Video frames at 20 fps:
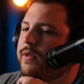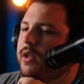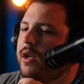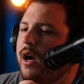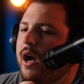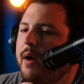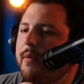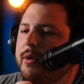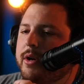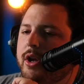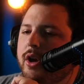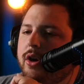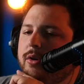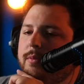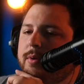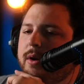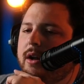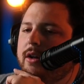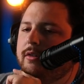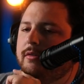I would
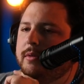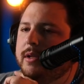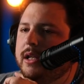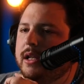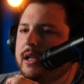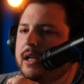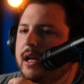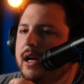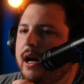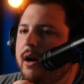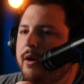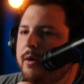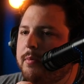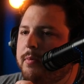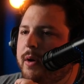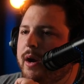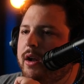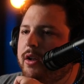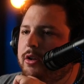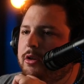probably
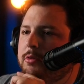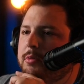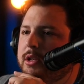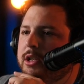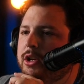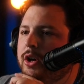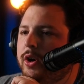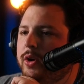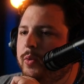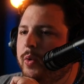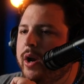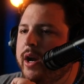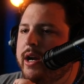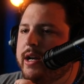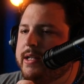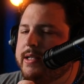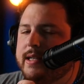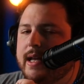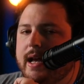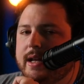go an
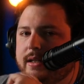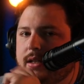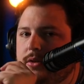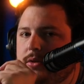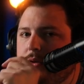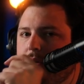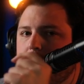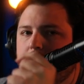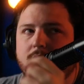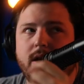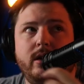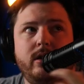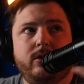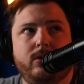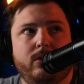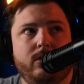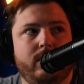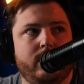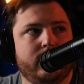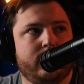assassin or a
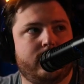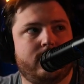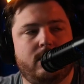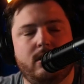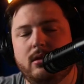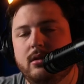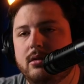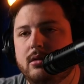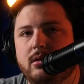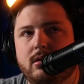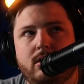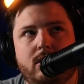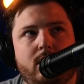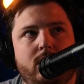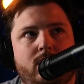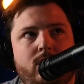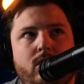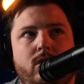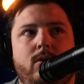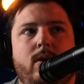duelist.
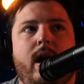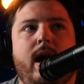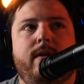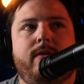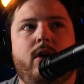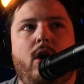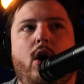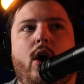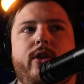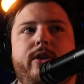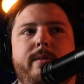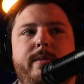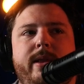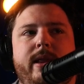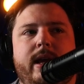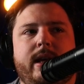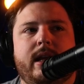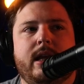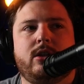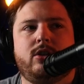So you have the ultimate
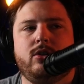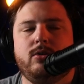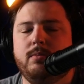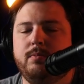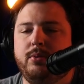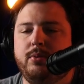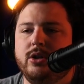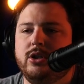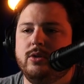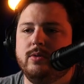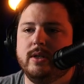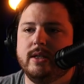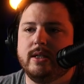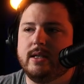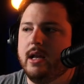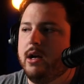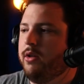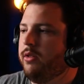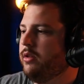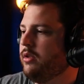that puts you in
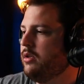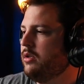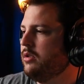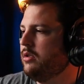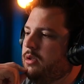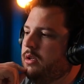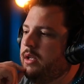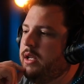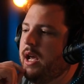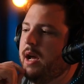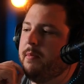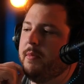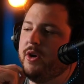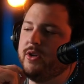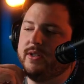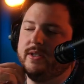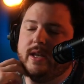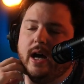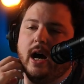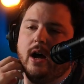stealth. Yeah,
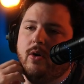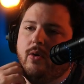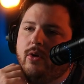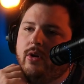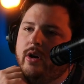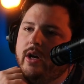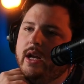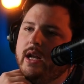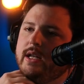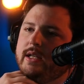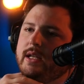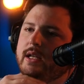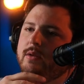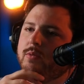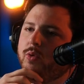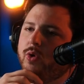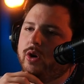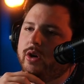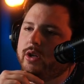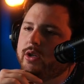most dot oriented,
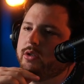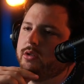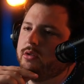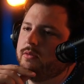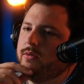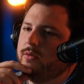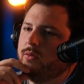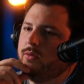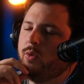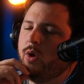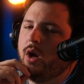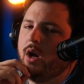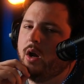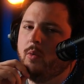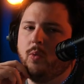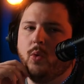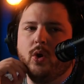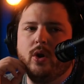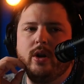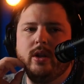Warden.
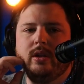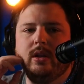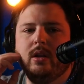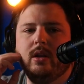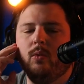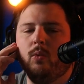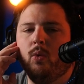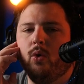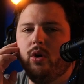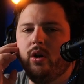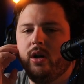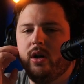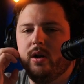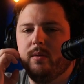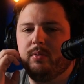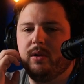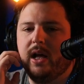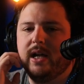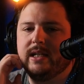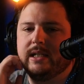Warden
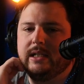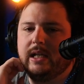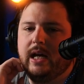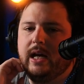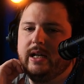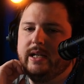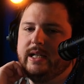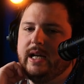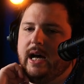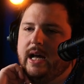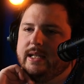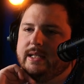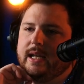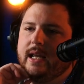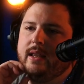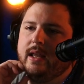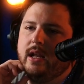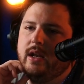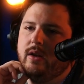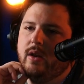applies a lot of dots,
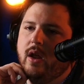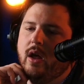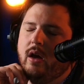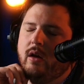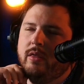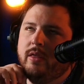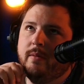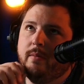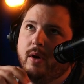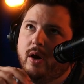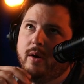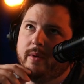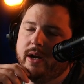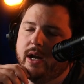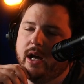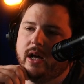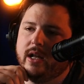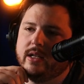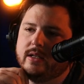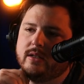and then the
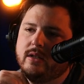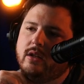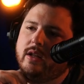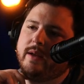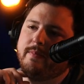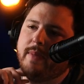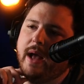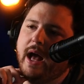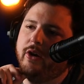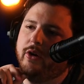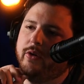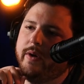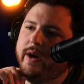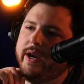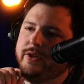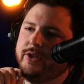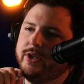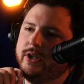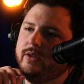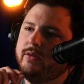Myrmidons. So like Battle
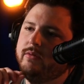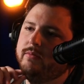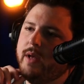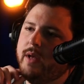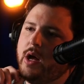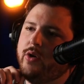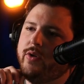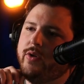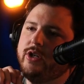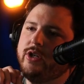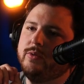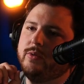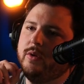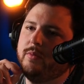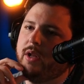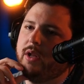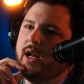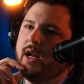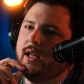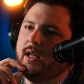Rager would
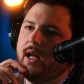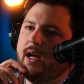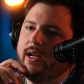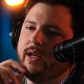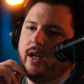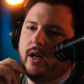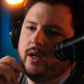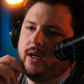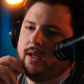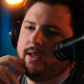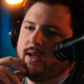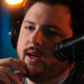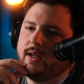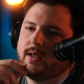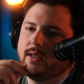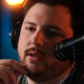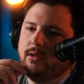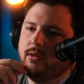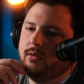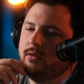apply a lot of
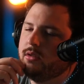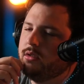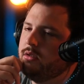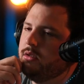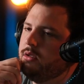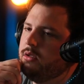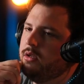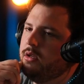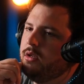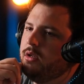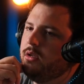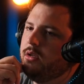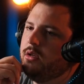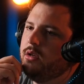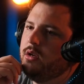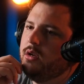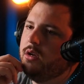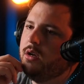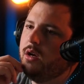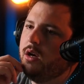dots too.
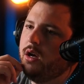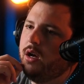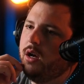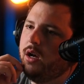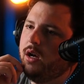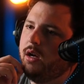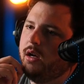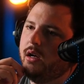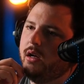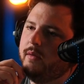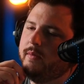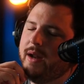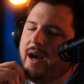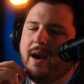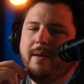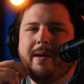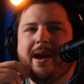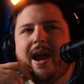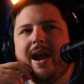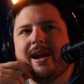I don't
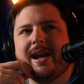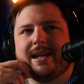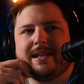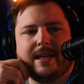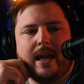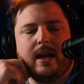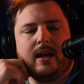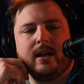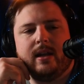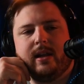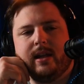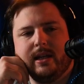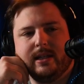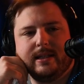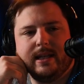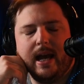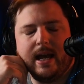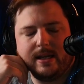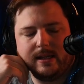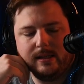know. I guess technically
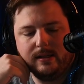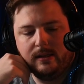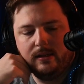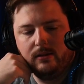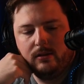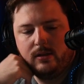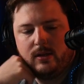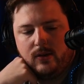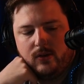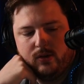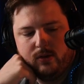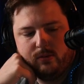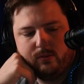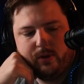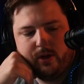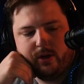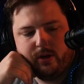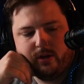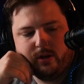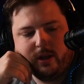assassins do too.
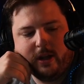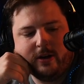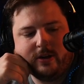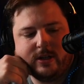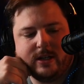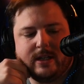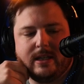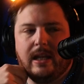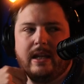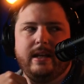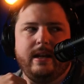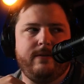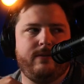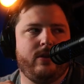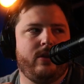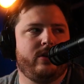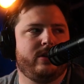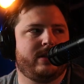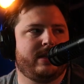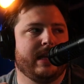They're just
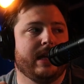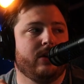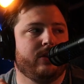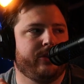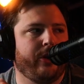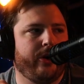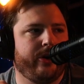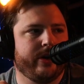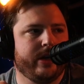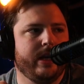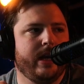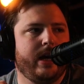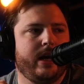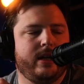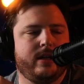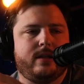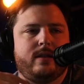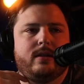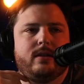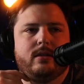they're single target
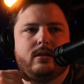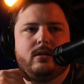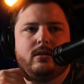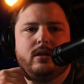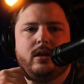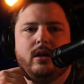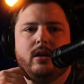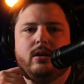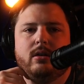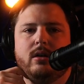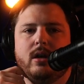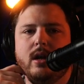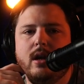dots. You know,